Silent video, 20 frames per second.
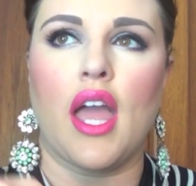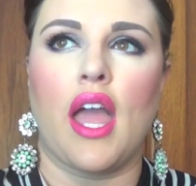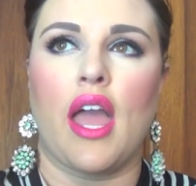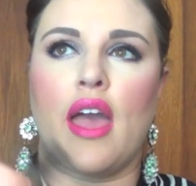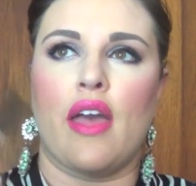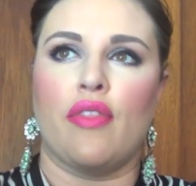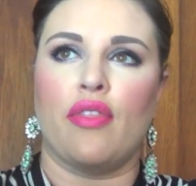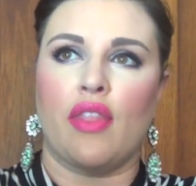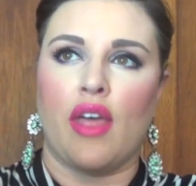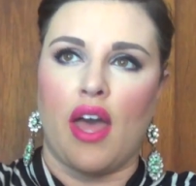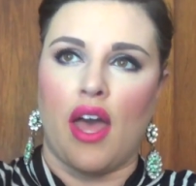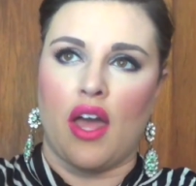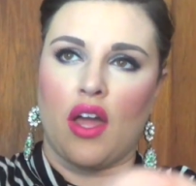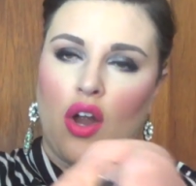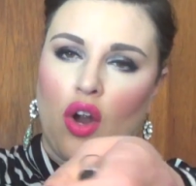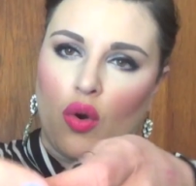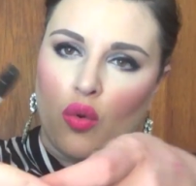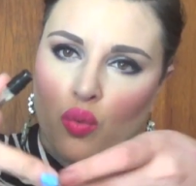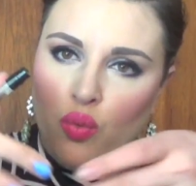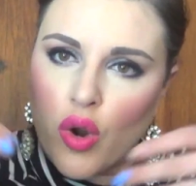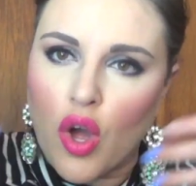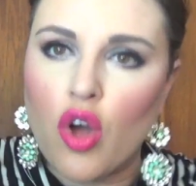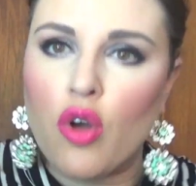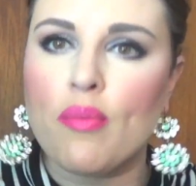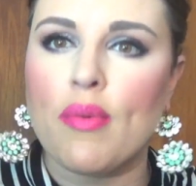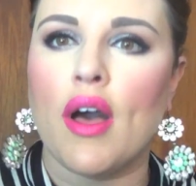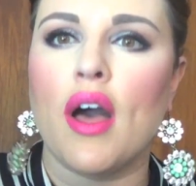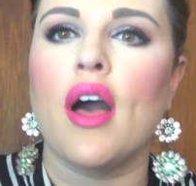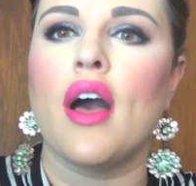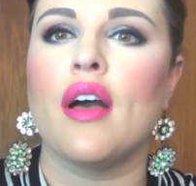and that
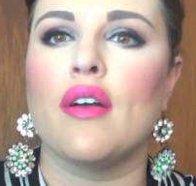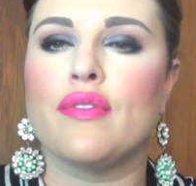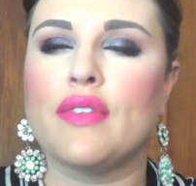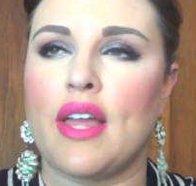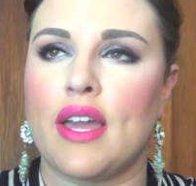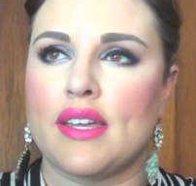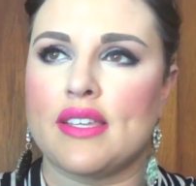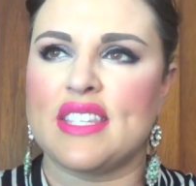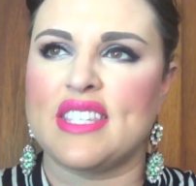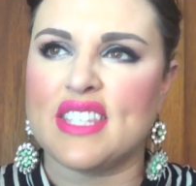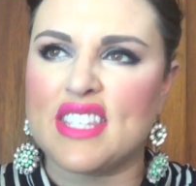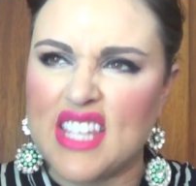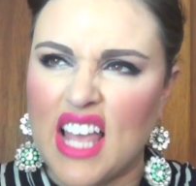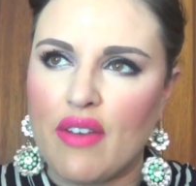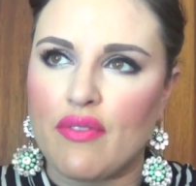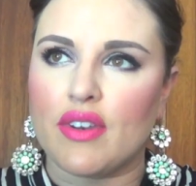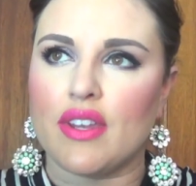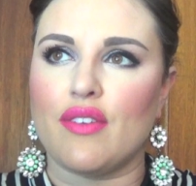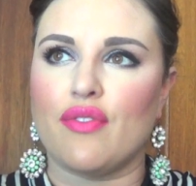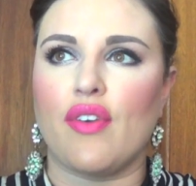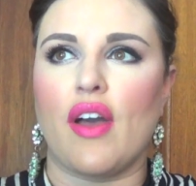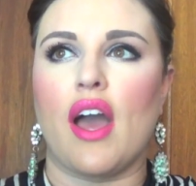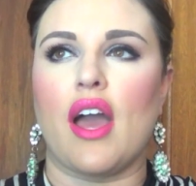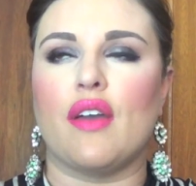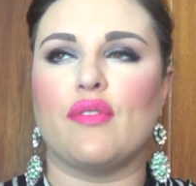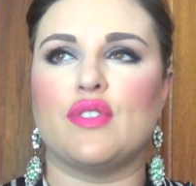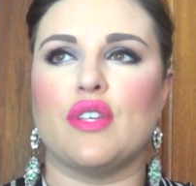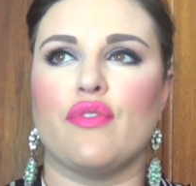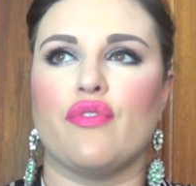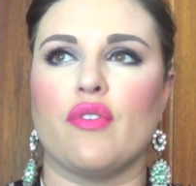aroma of like
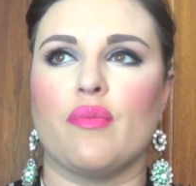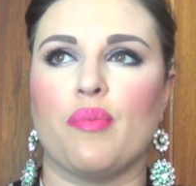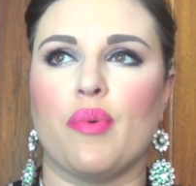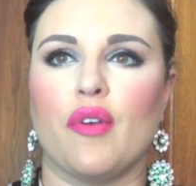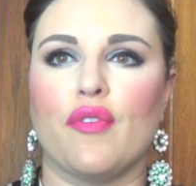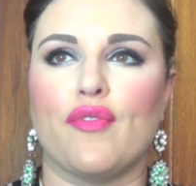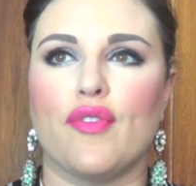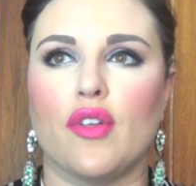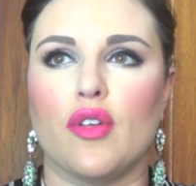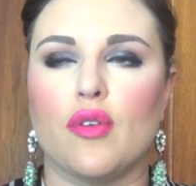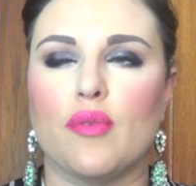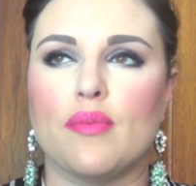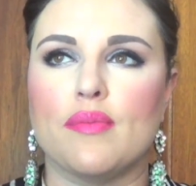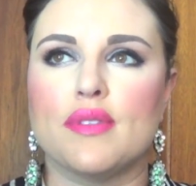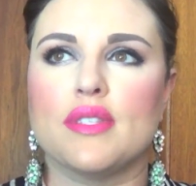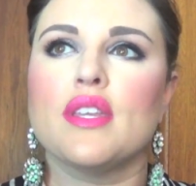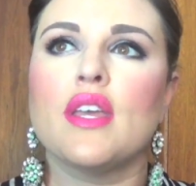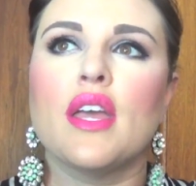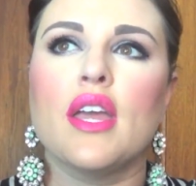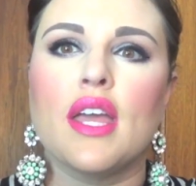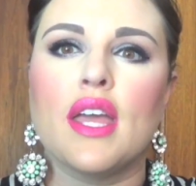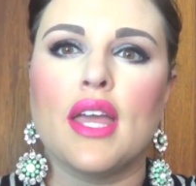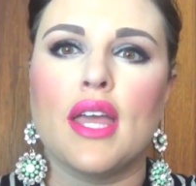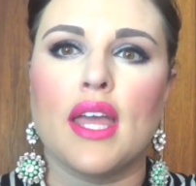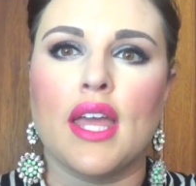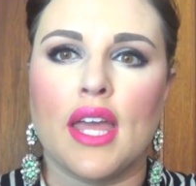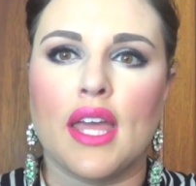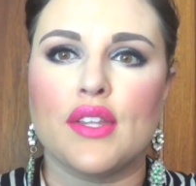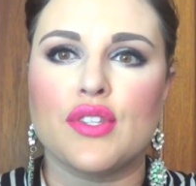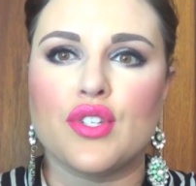75 different perfumes
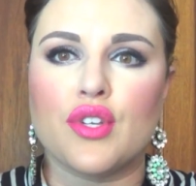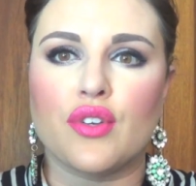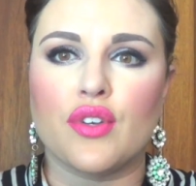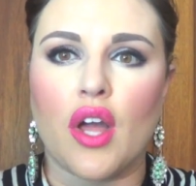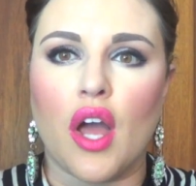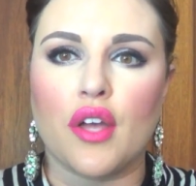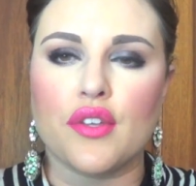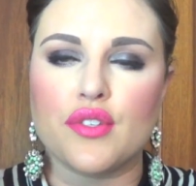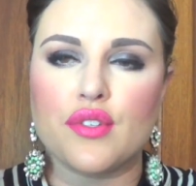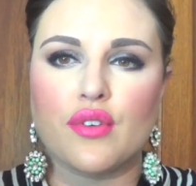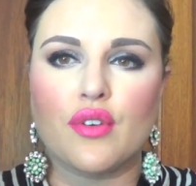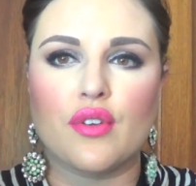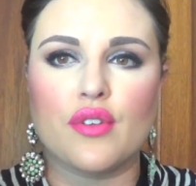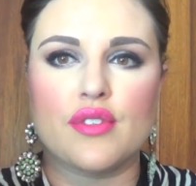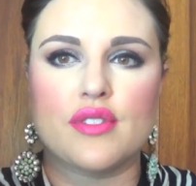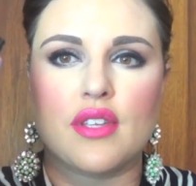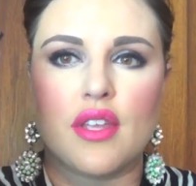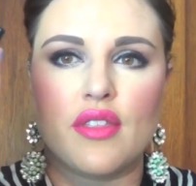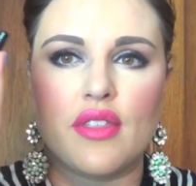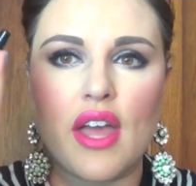hits your nostrils.